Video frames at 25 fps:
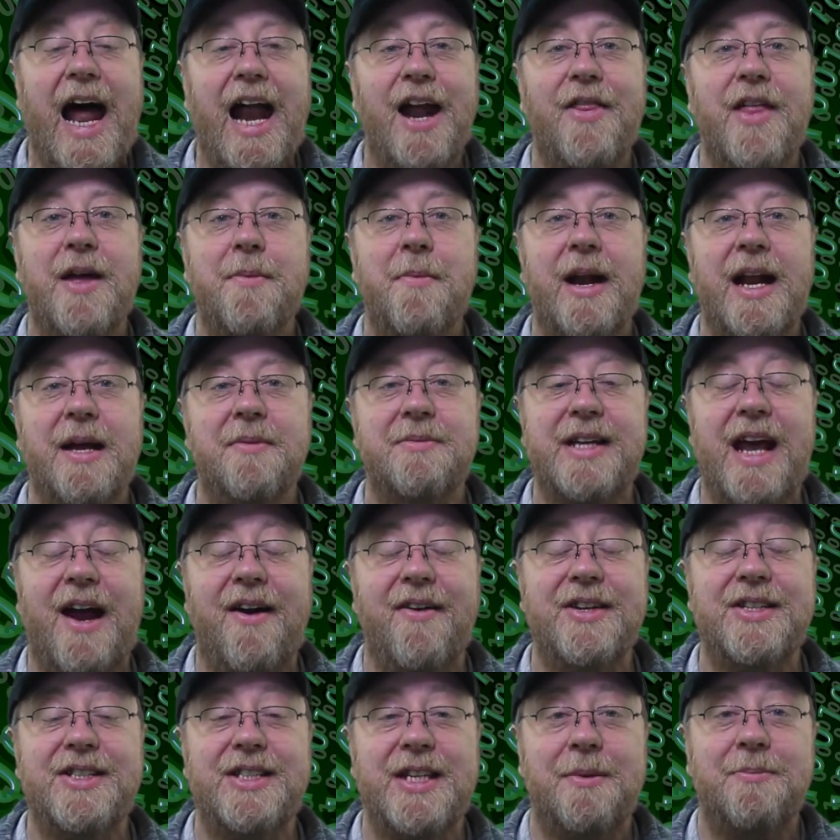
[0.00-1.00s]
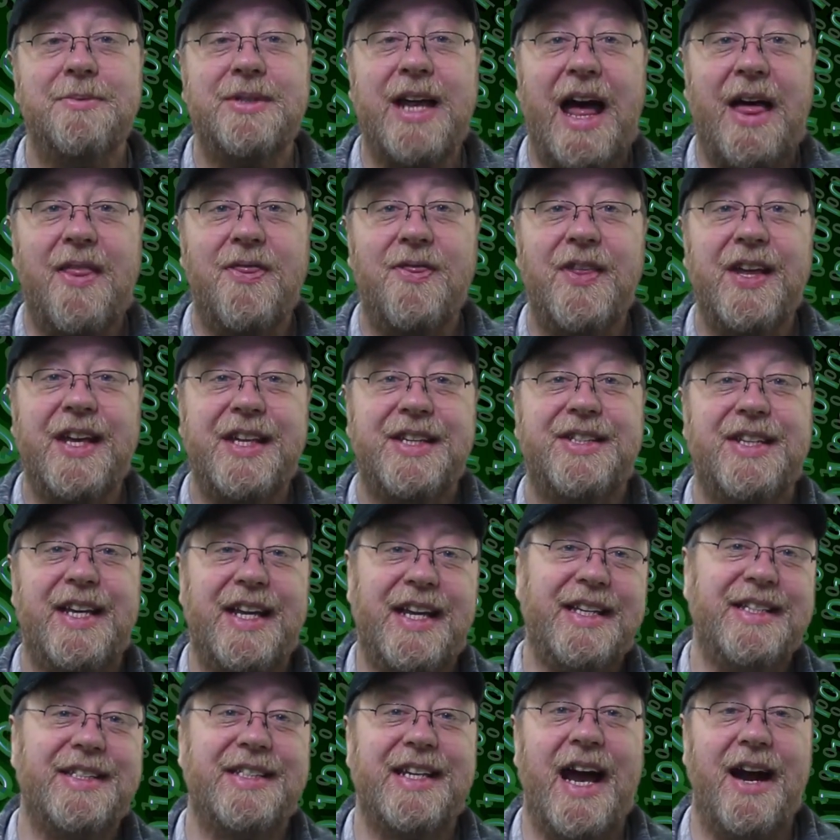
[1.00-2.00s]
Hello there, my name is Gary Sims and this
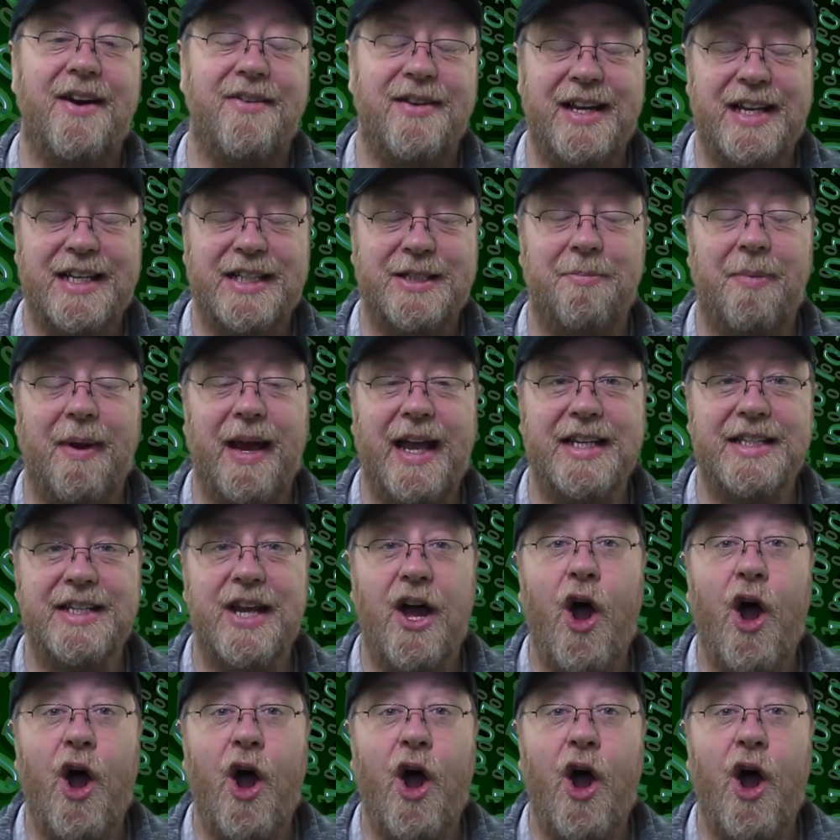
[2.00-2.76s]
is Gary Explains.